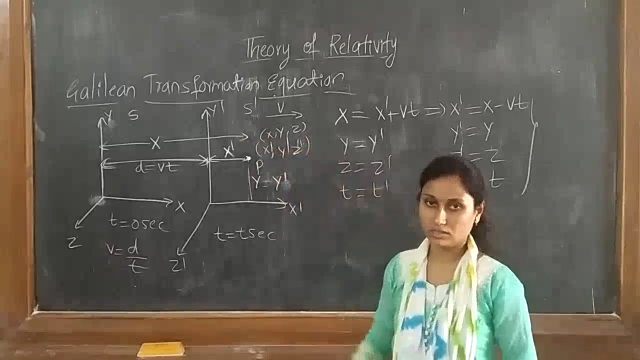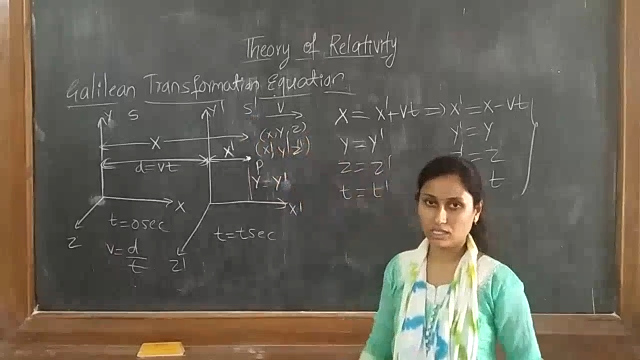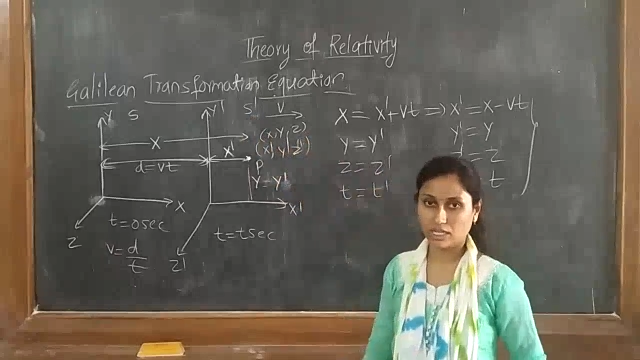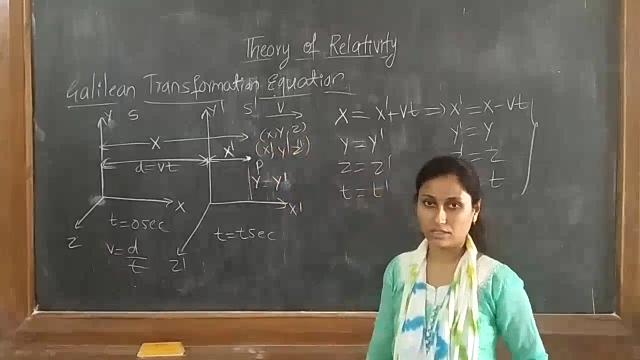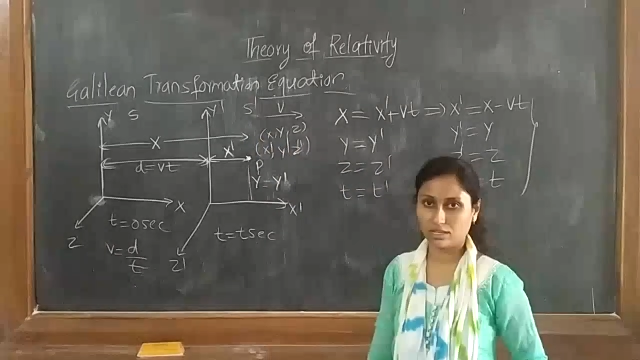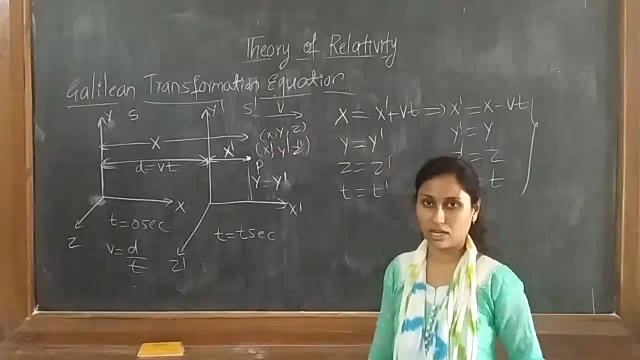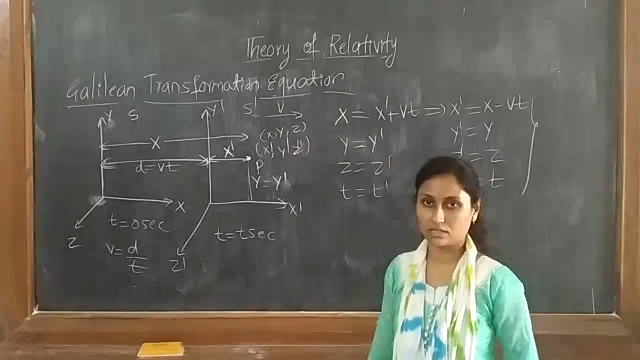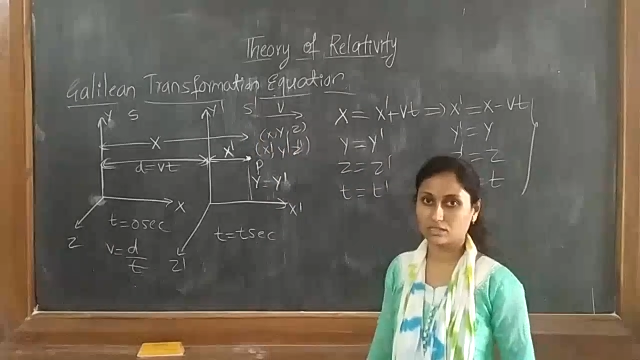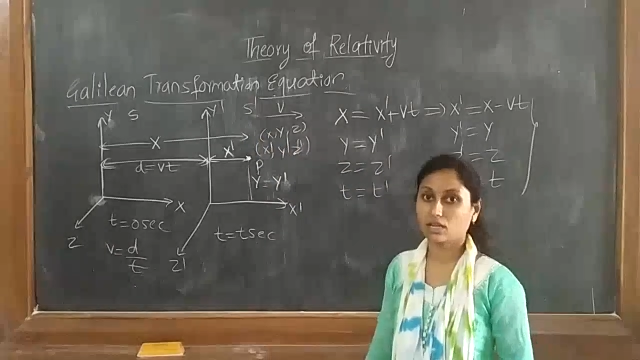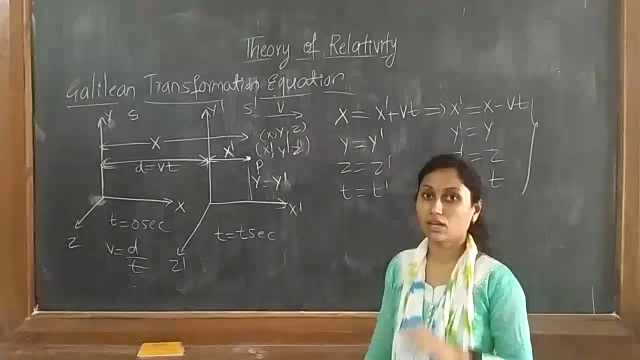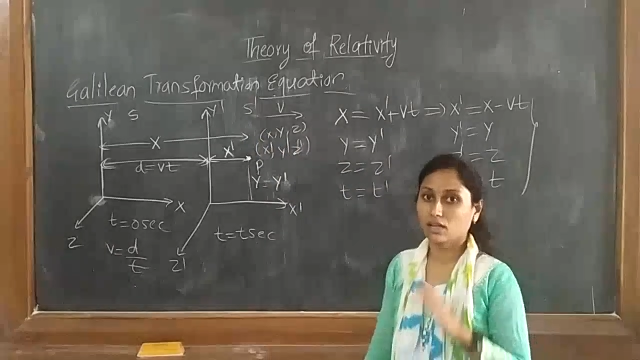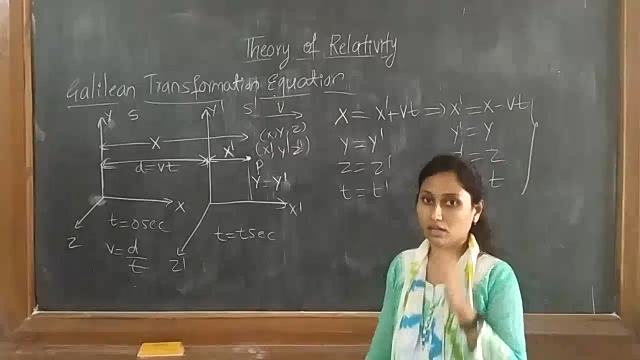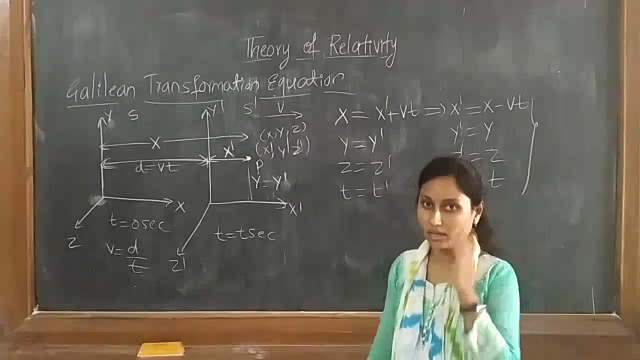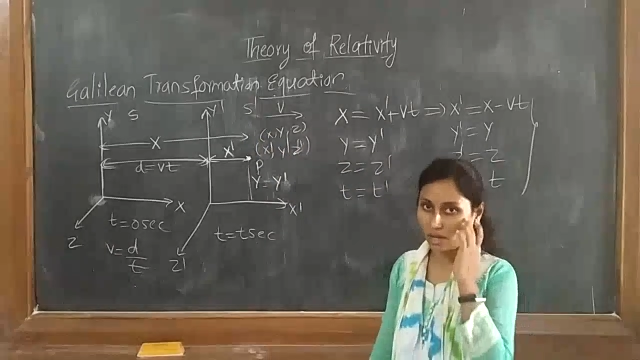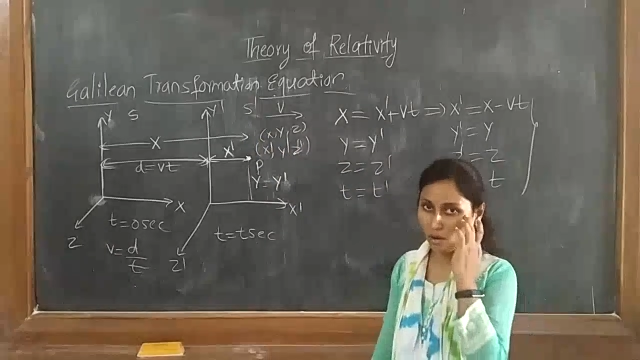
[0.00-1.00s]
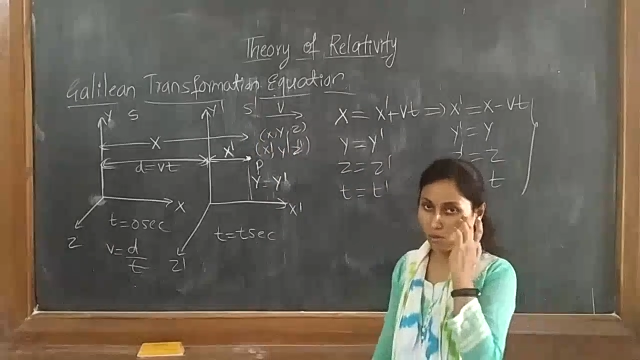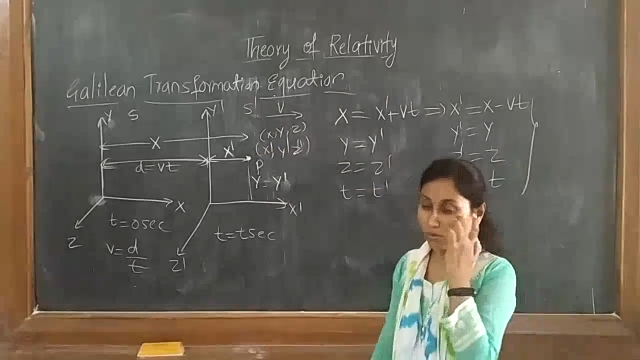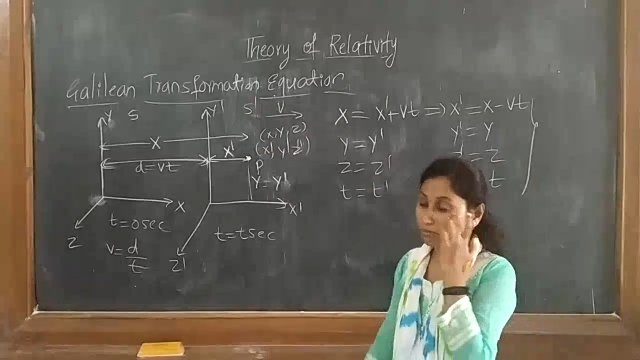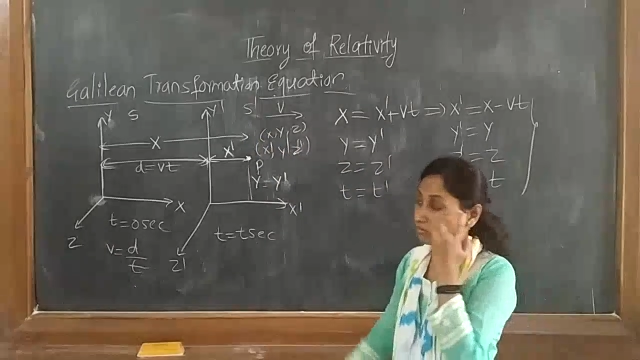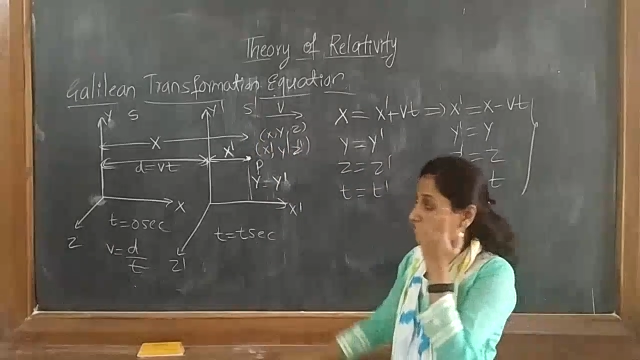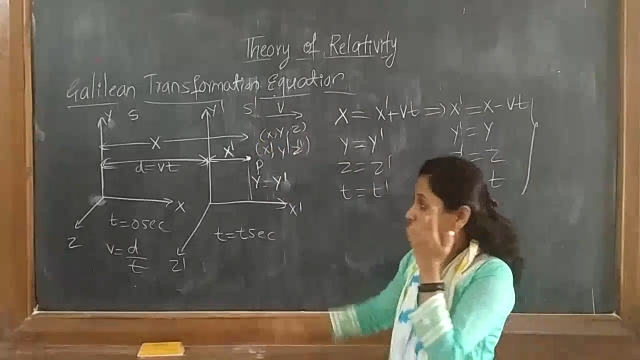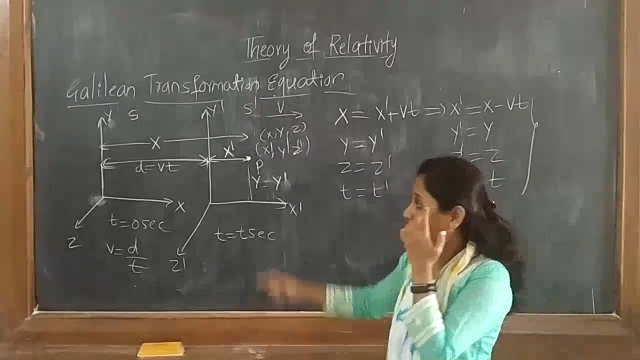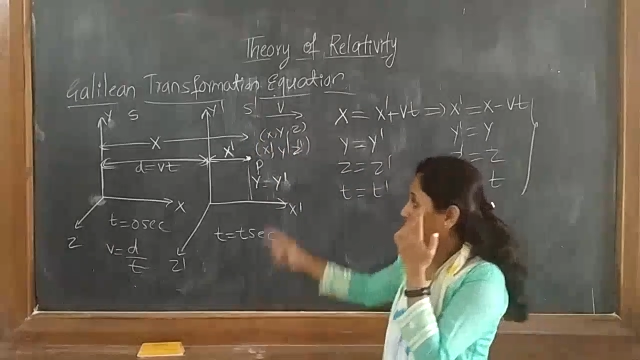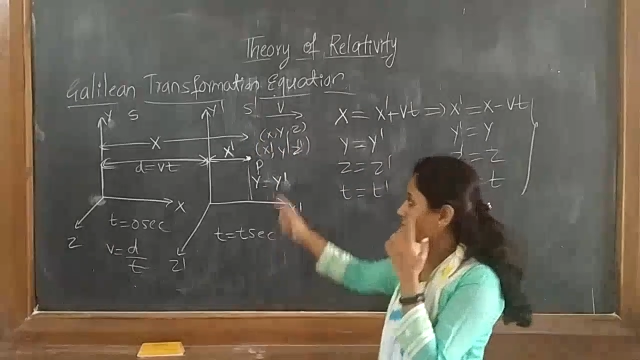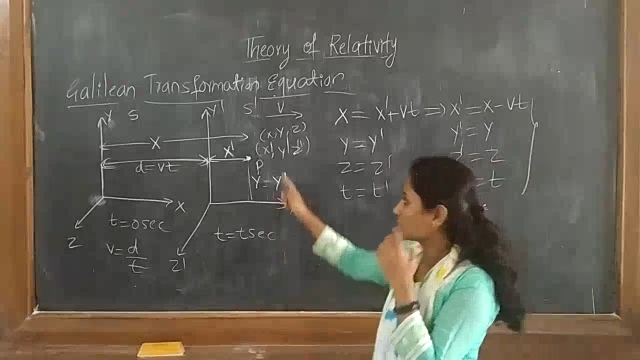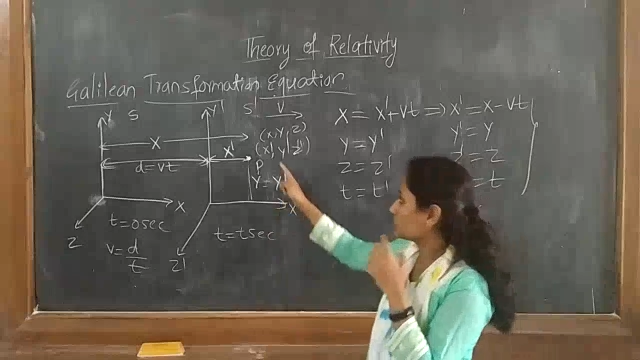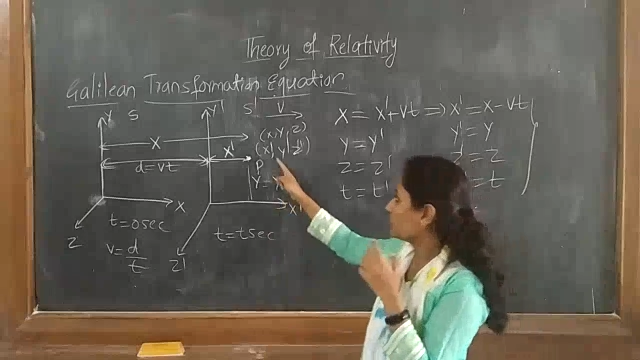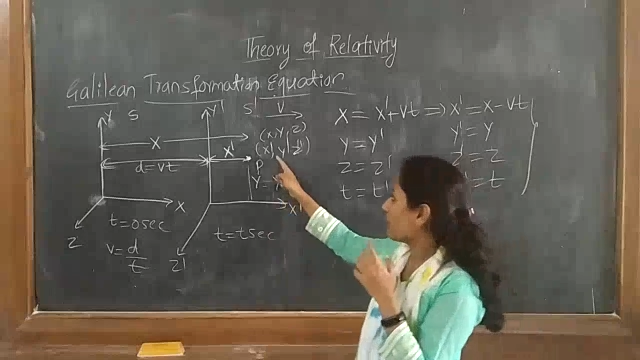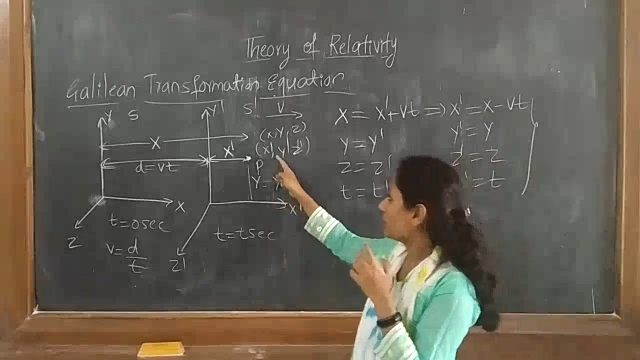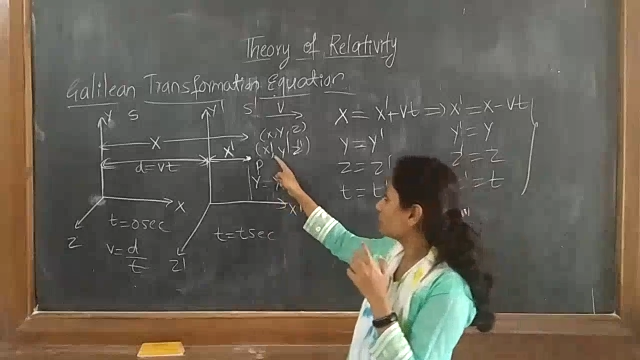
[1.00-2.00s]
z dash. Now, x
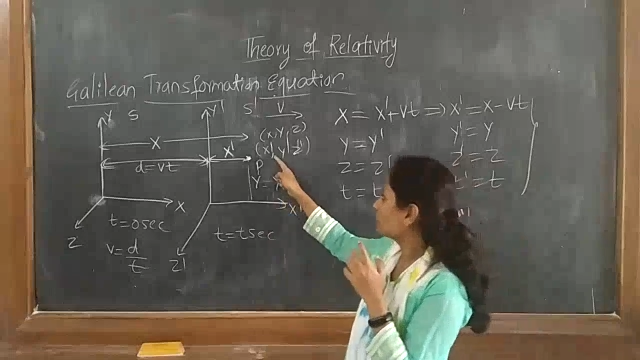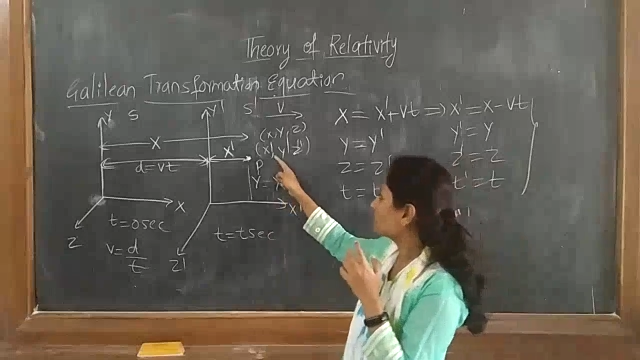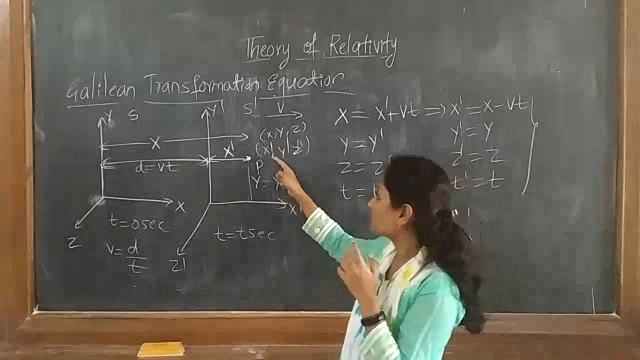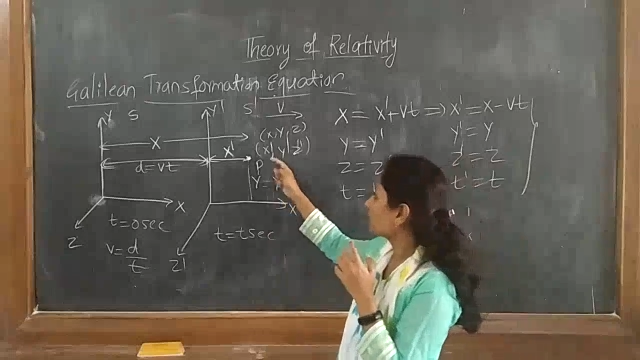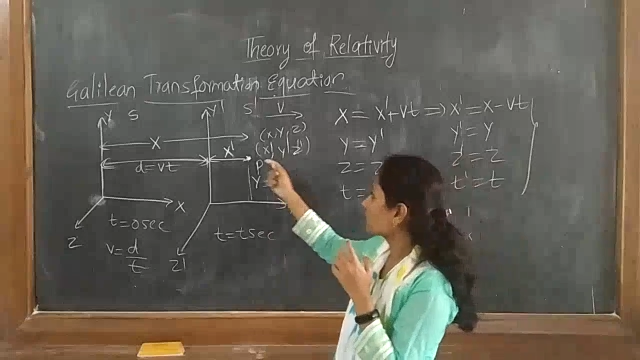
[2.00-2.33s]
dash is